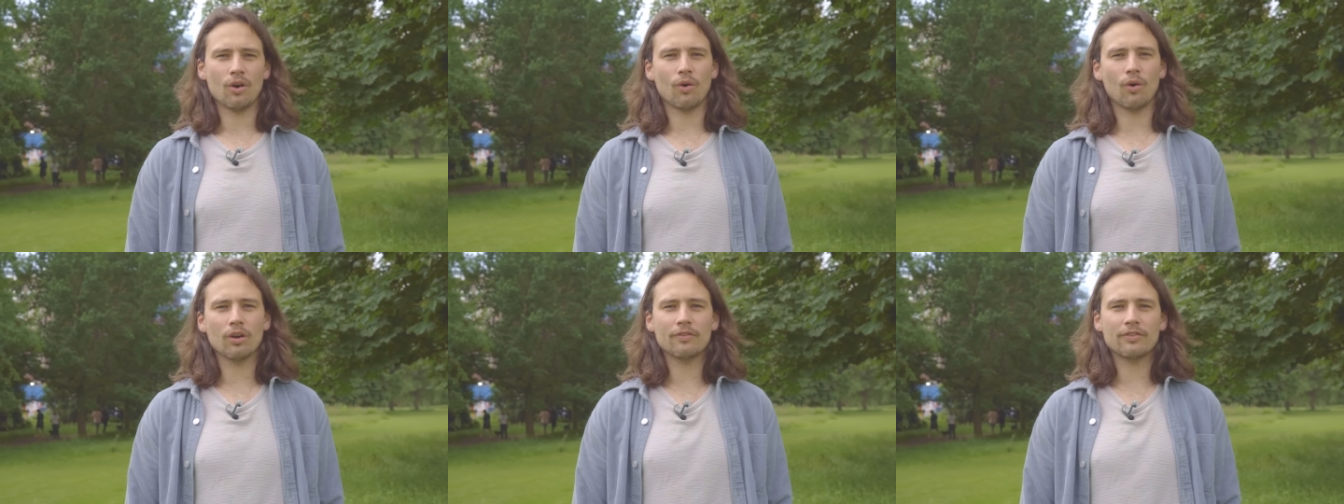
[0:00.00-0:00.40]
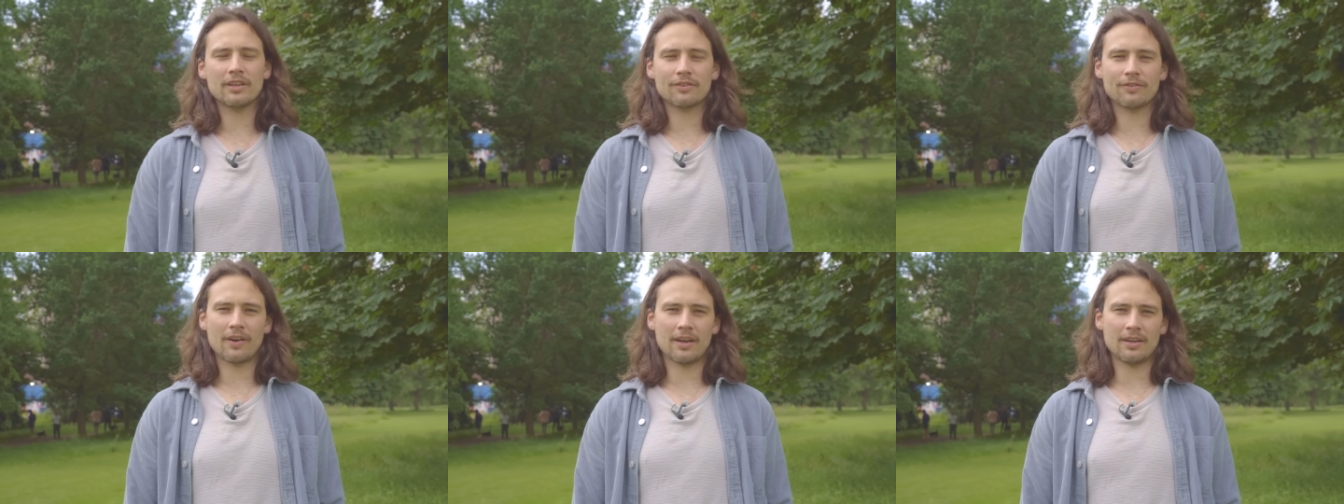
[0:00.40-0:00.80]
all of
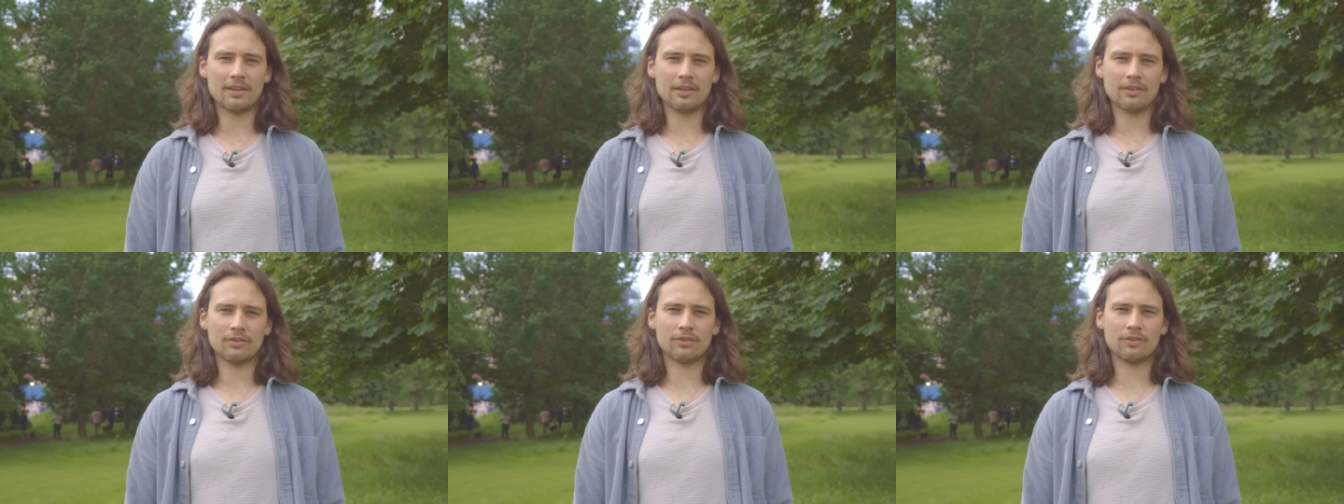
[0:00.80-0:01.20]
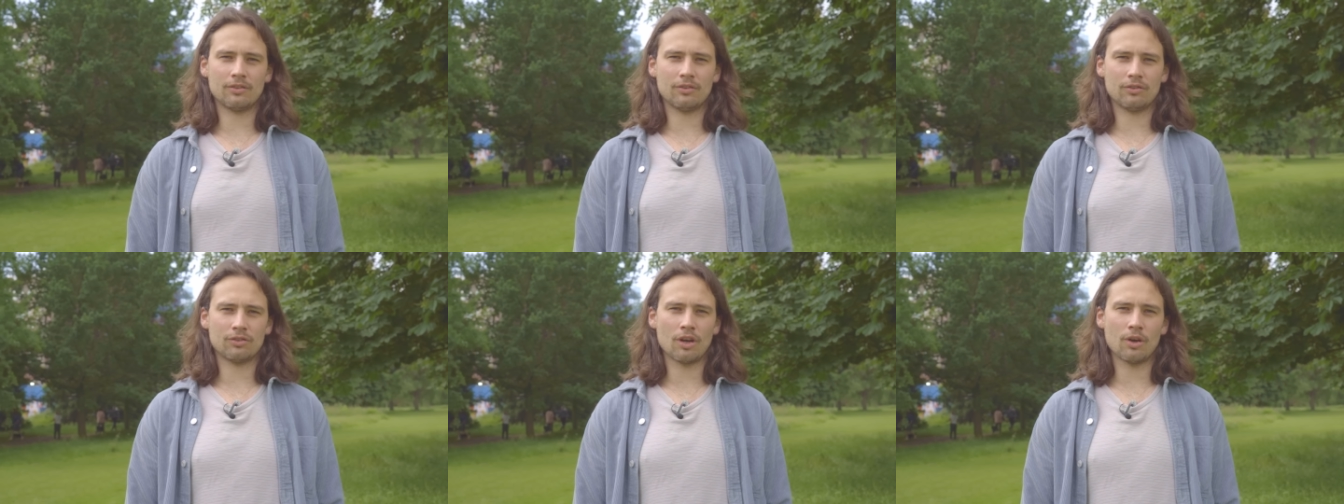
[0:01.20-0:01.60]
these findings
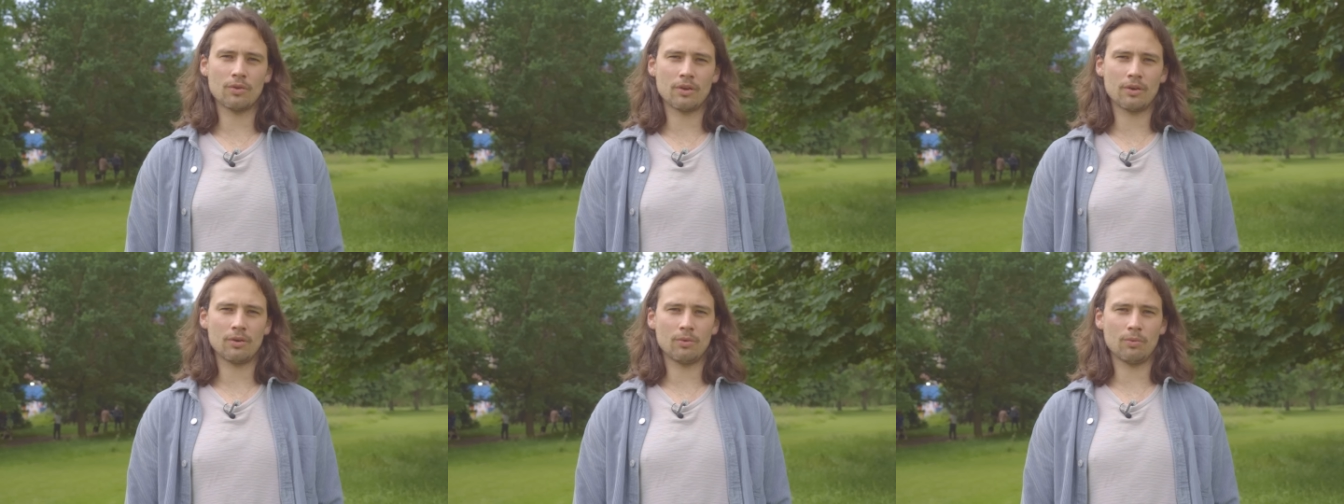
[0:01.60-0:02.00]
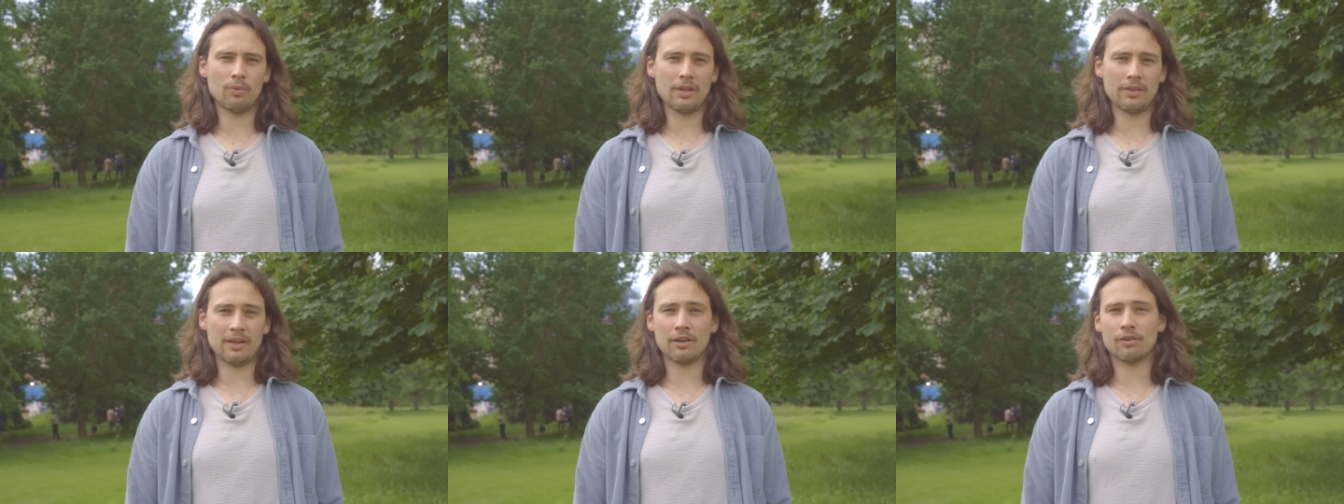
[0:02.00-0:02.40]
show that
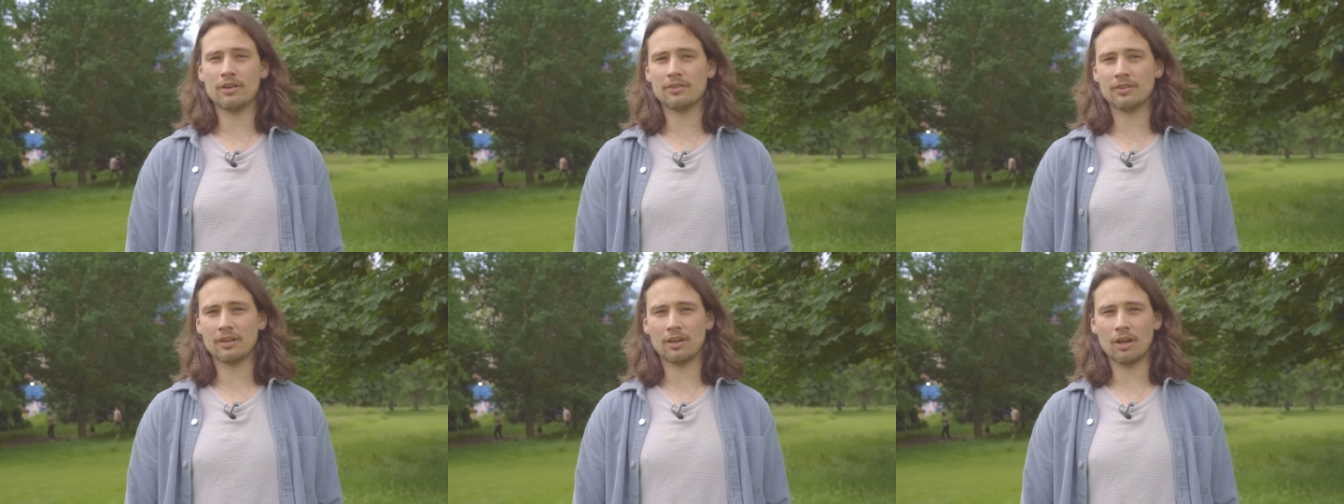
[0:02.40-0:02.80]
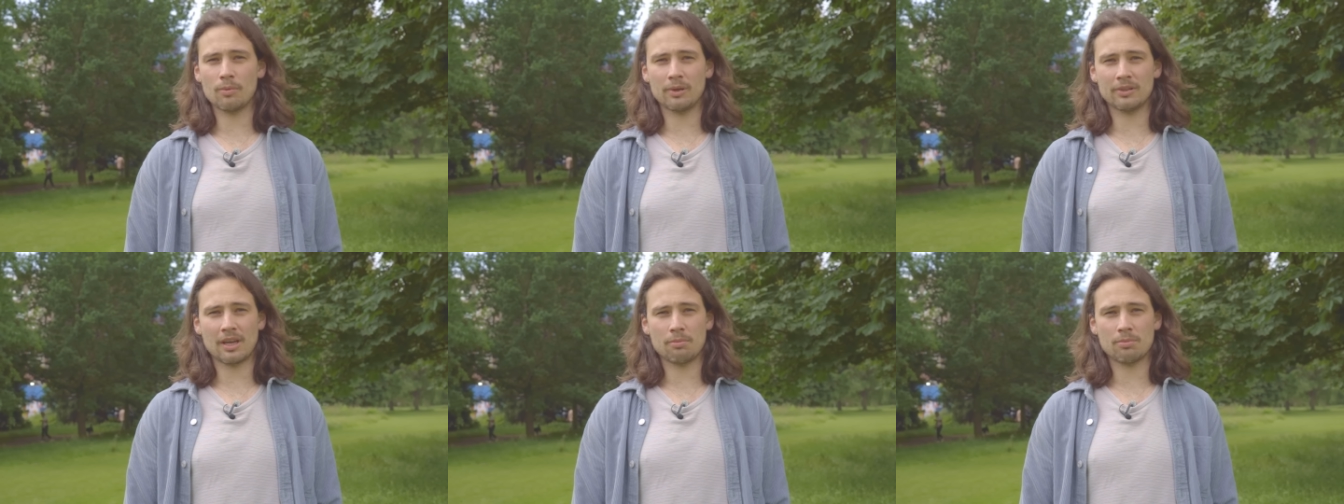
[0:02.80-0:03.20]
with increasing
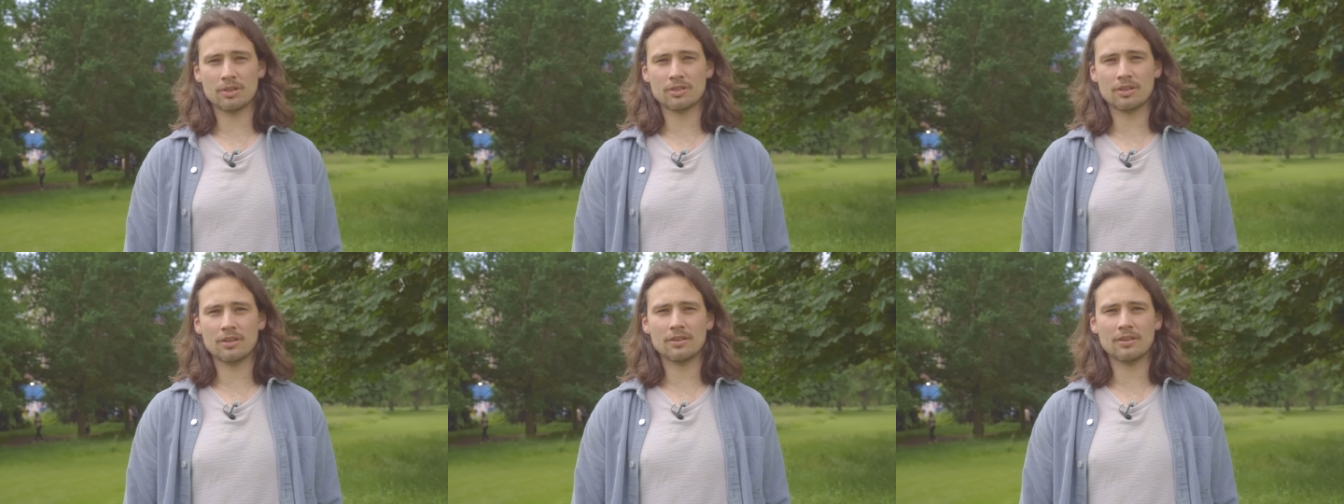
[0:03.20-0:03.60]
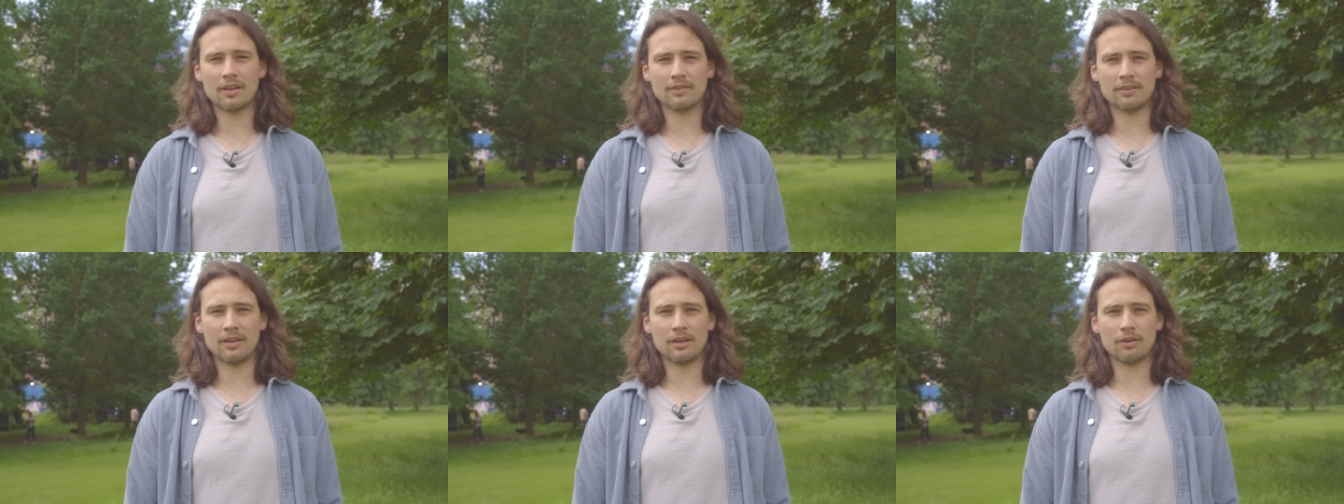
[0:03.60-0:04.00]
global temperature,
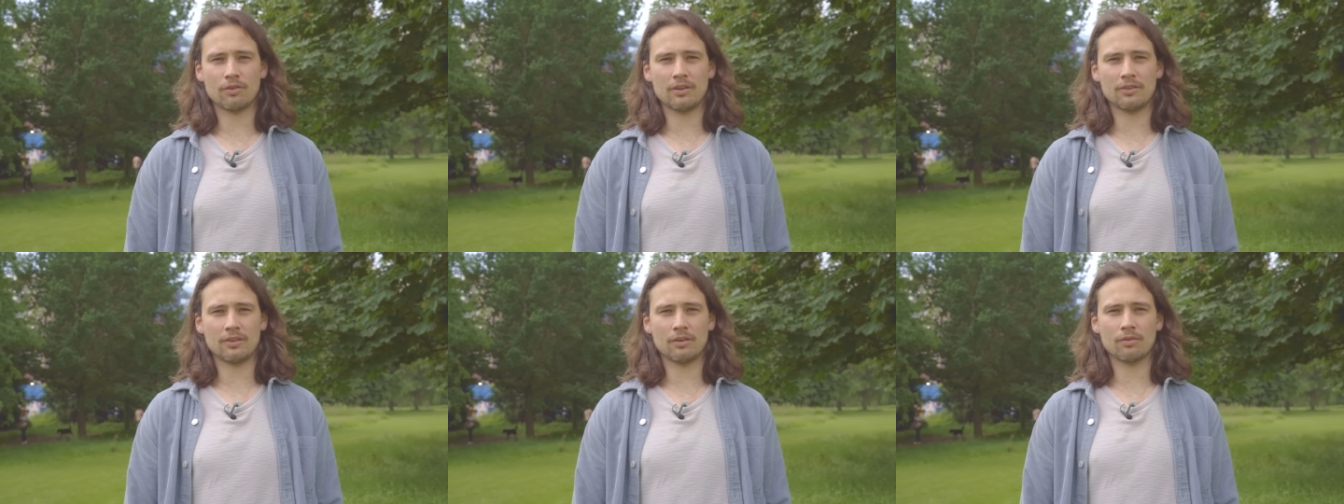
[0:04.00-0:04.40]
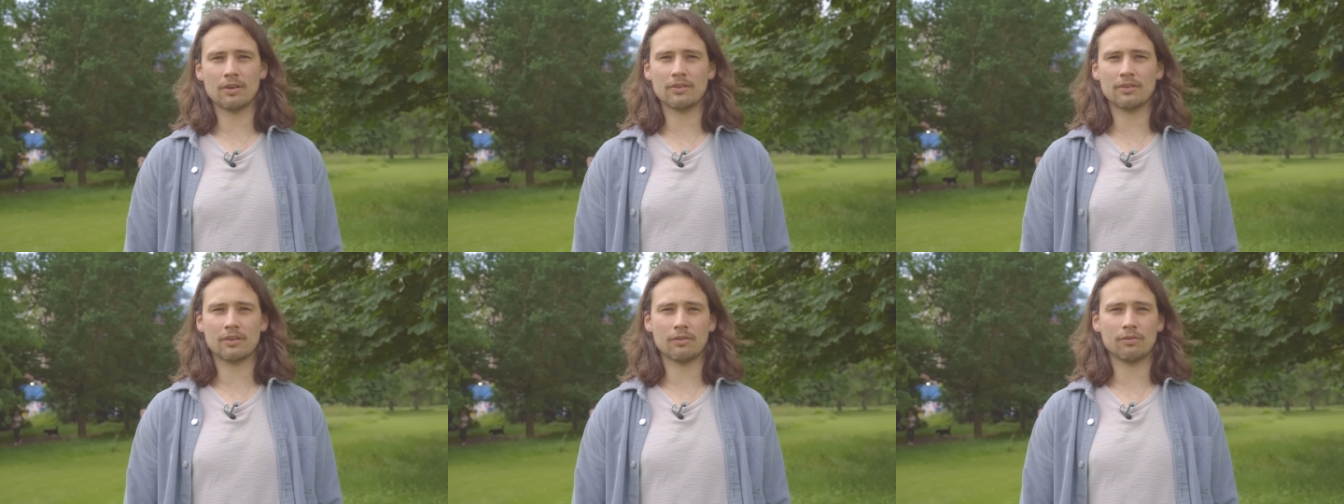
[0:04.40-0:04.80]
there's an increasing
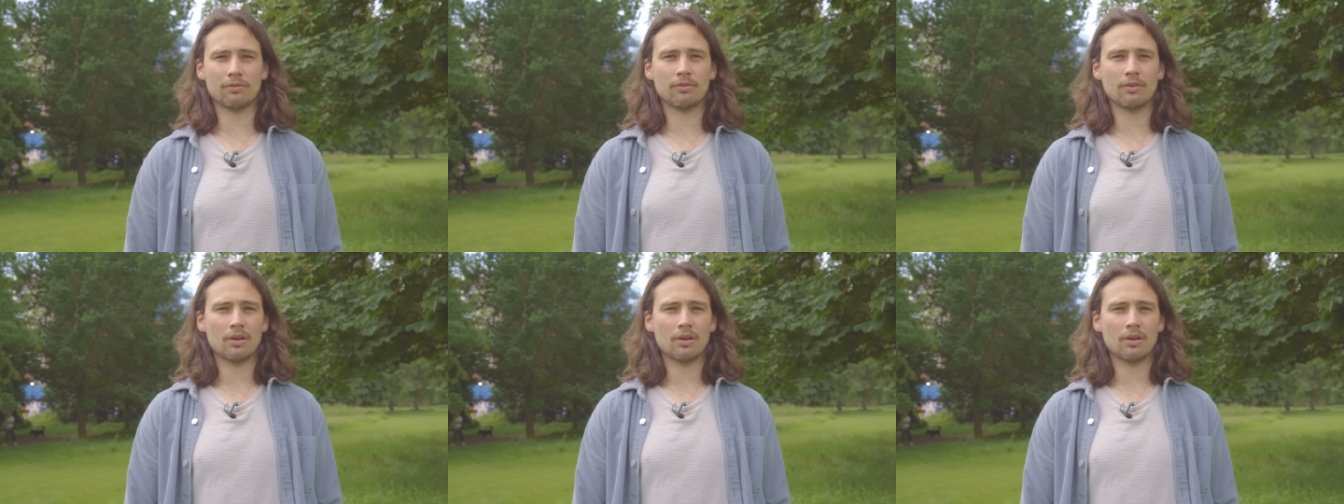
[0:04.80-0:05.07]
risk of